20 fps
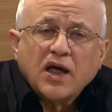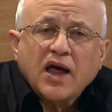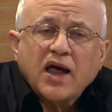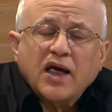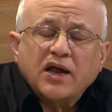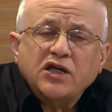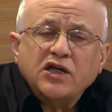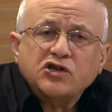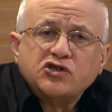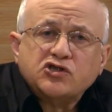
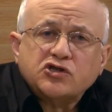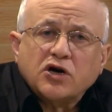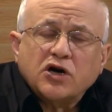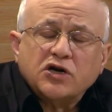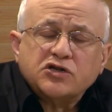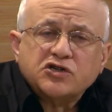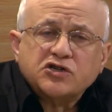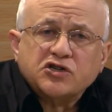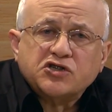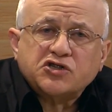Any
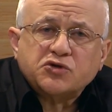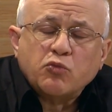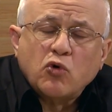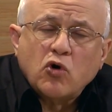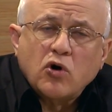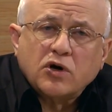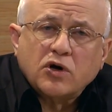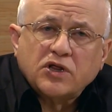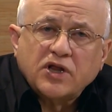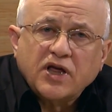judge in a
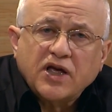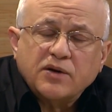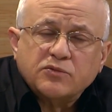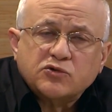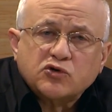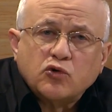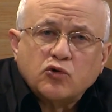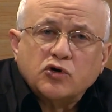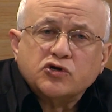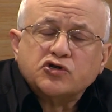small
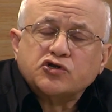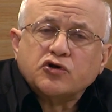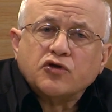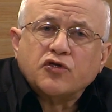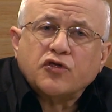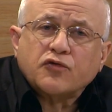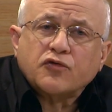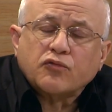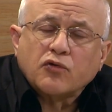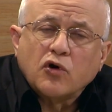claims court
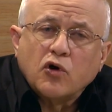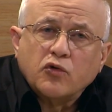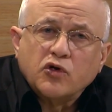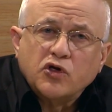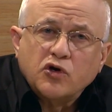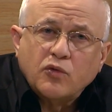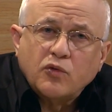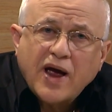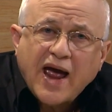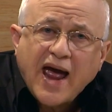should throw
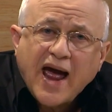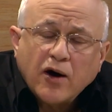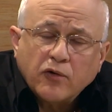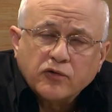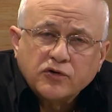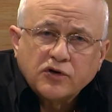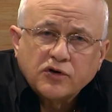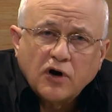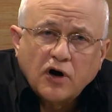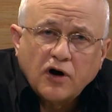you
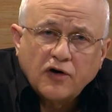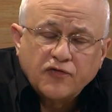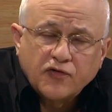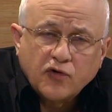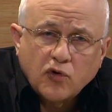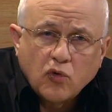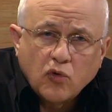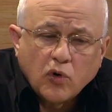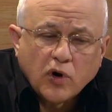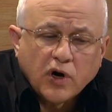out
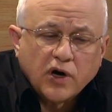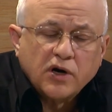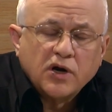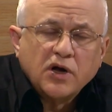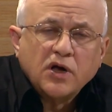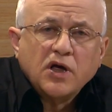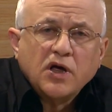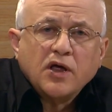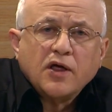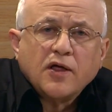of court.
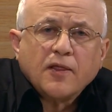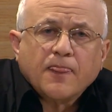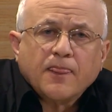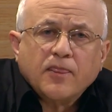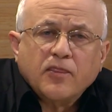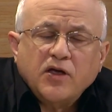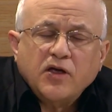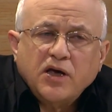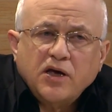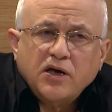
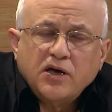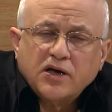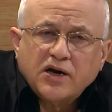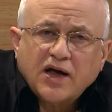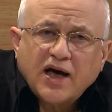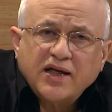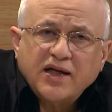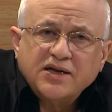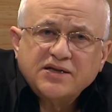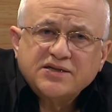The
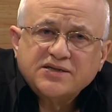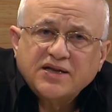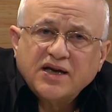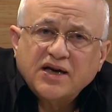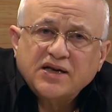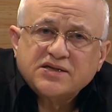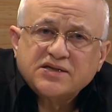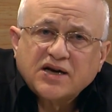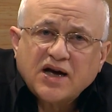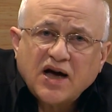United
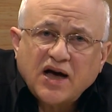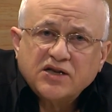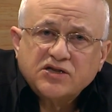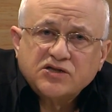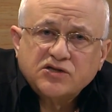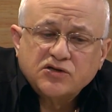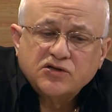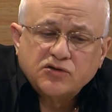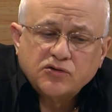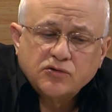States
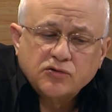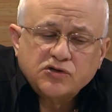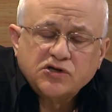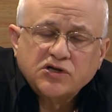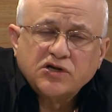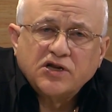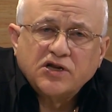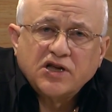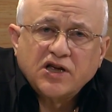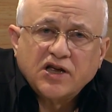
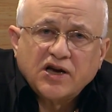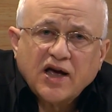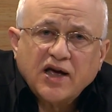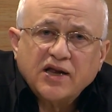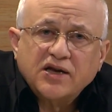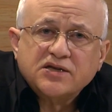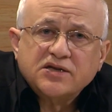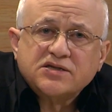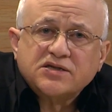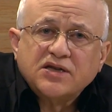Constitution and the
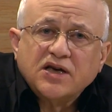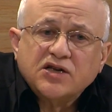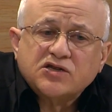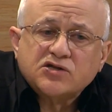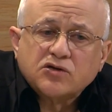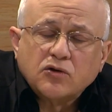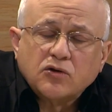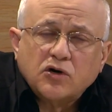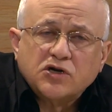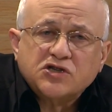United
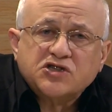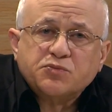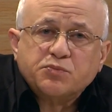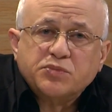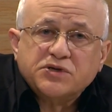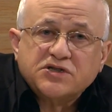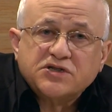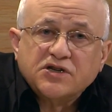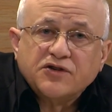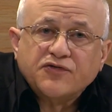States law
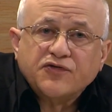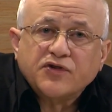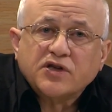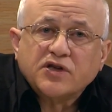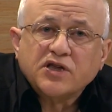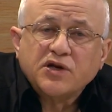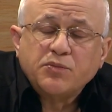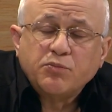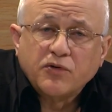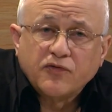
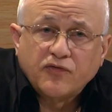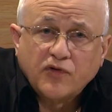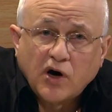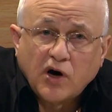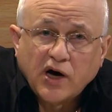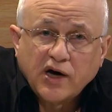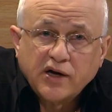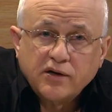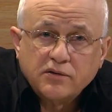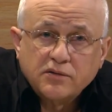specifically
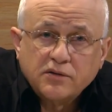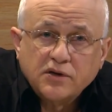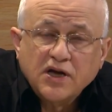provide